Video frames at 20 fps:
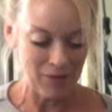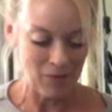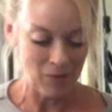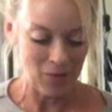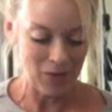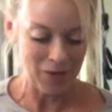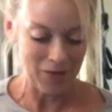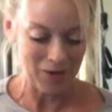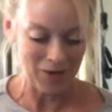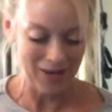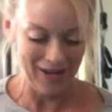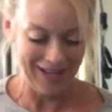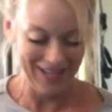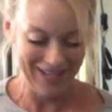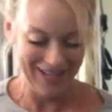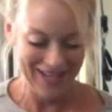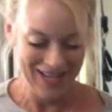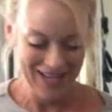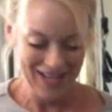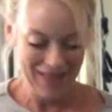where
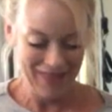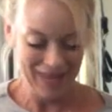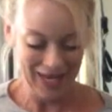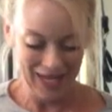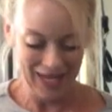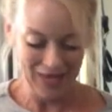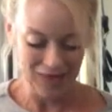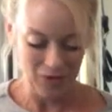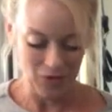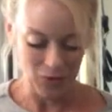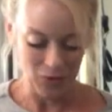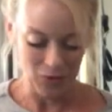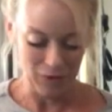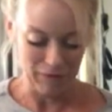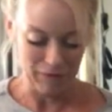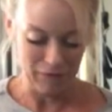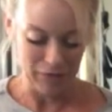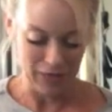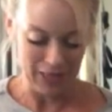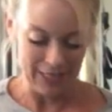they get the
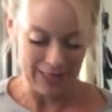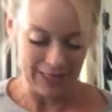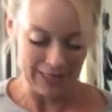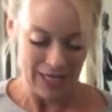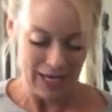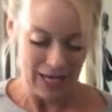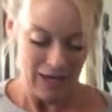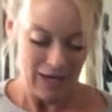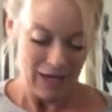wool for these.